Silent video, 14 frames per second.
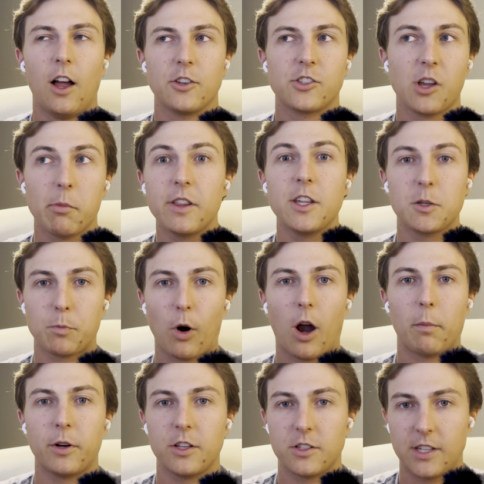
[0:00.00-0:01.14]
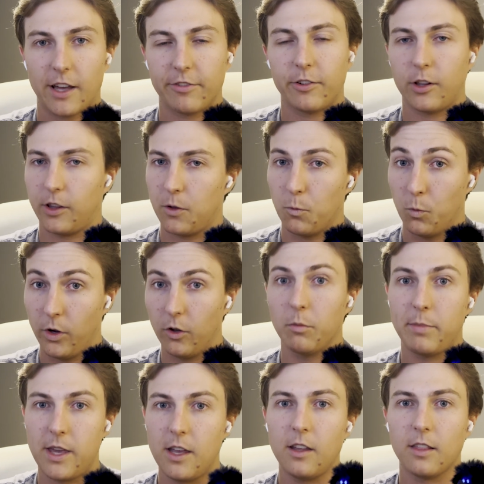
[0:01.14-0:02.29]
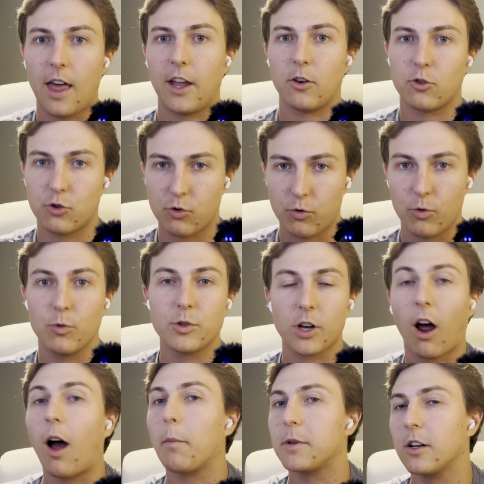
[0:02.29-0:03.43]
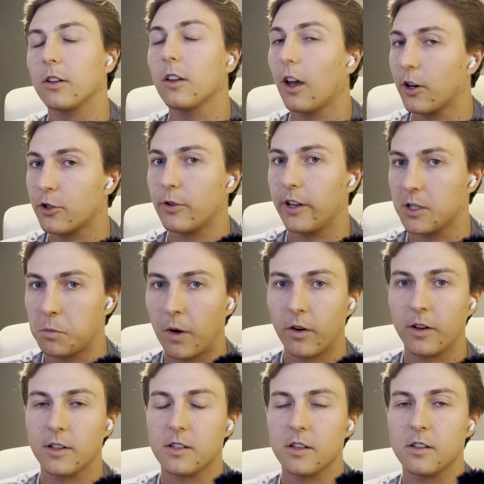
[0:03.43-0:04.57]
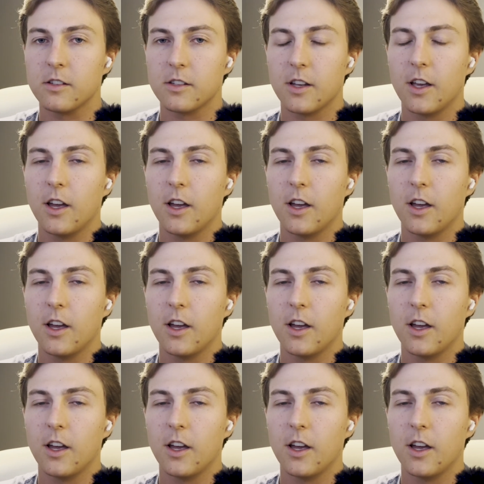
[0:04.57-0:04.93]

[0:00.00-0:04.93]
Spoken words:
Some of these properties definitely will be like true top tier luxury experiences.